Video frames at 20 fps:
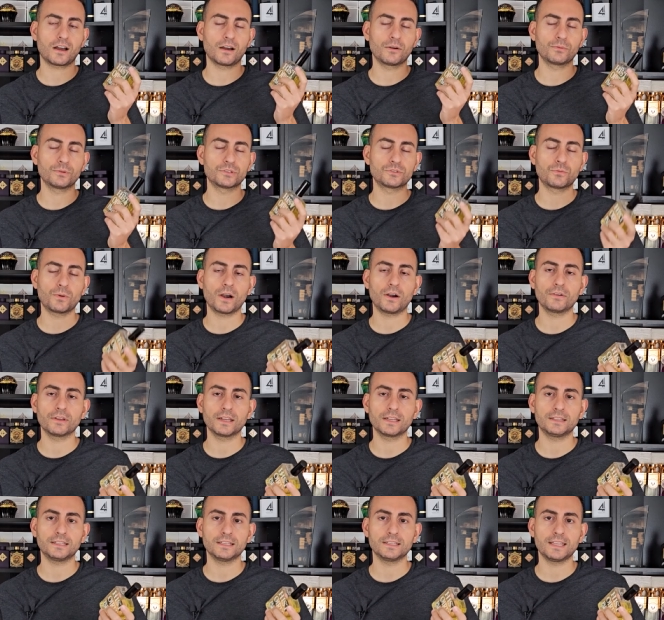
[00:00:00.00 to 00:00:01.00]
I was wearing
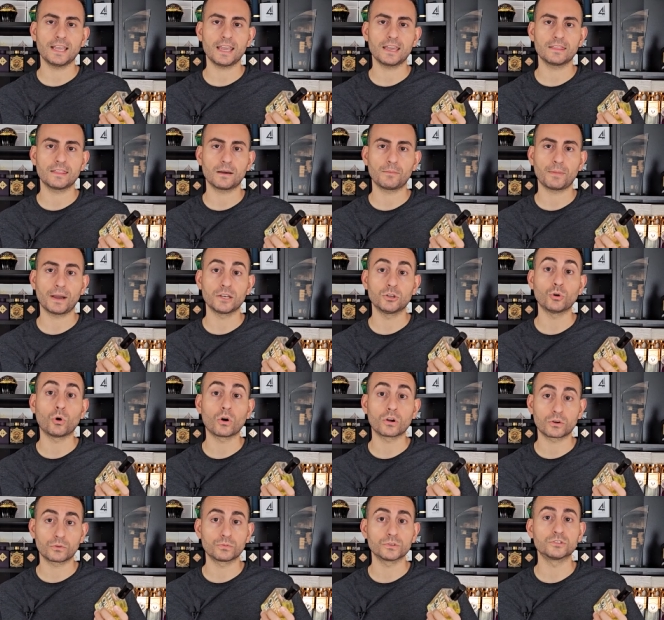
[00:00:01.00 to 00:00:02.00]
it the day that my
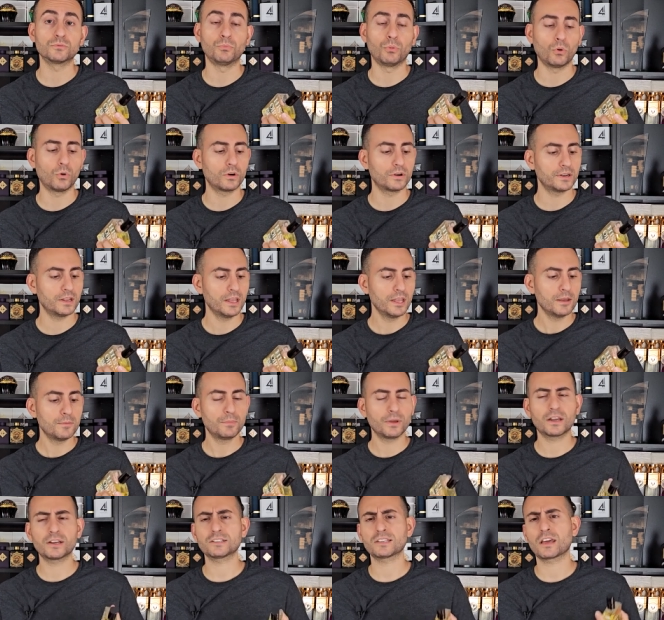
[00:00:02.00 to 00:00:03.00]
daughter was born
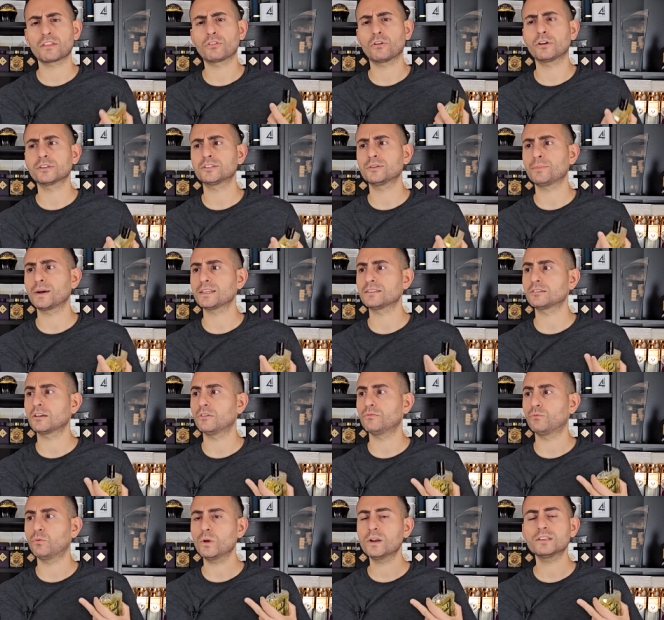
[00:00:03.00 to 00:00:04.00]
because I thought to
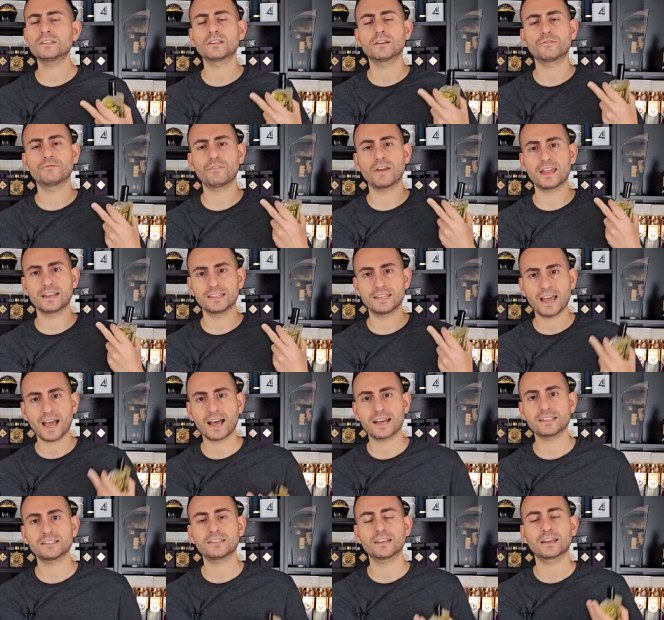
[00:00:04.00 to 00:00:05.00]
myself, what is a
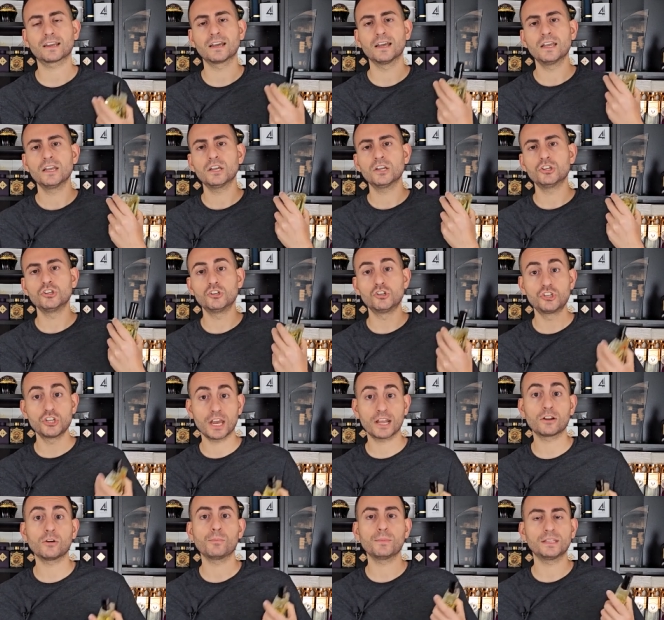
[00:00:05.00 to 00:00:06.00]
fantastic
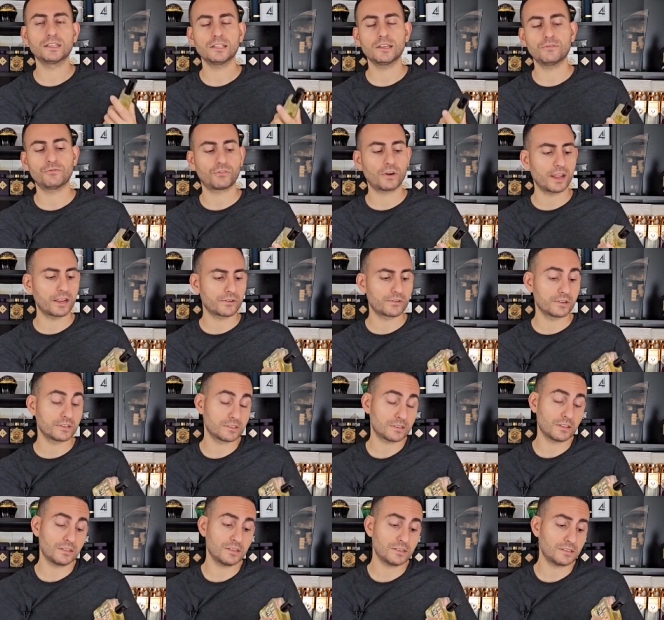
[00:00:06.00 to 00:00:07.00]
gentlemanly
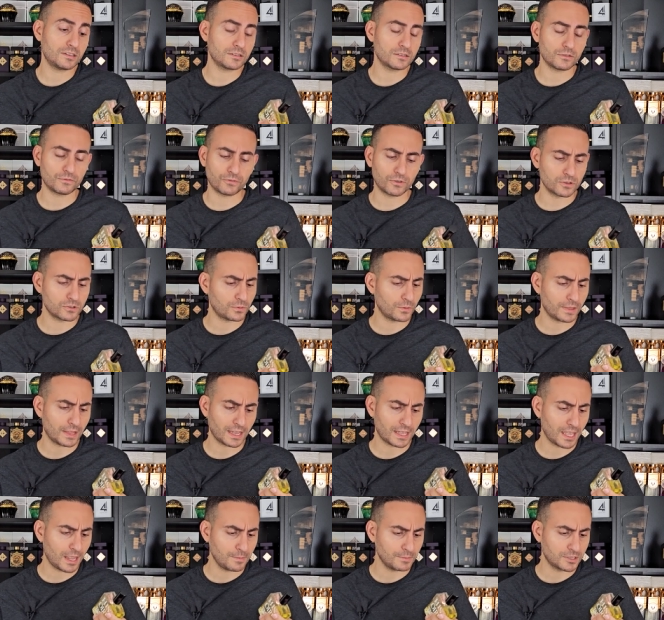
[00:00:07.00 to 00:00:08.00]
fragrance? And this is the first one
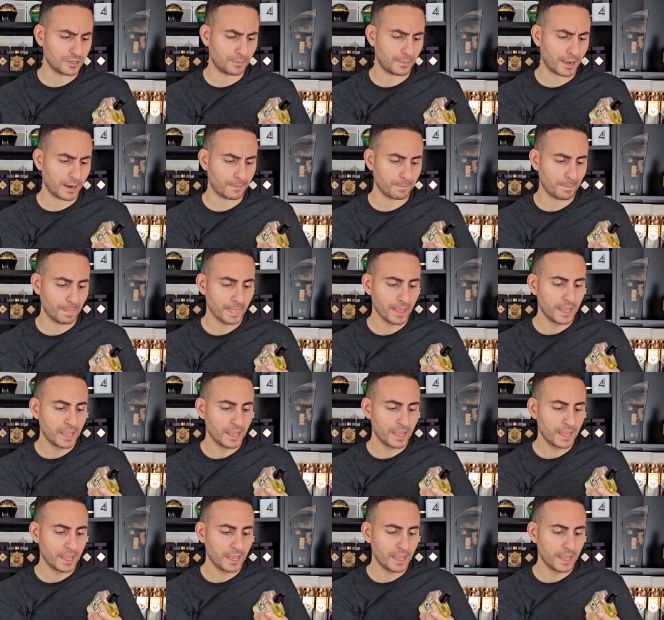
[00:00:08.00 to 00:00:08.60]
that came to mind.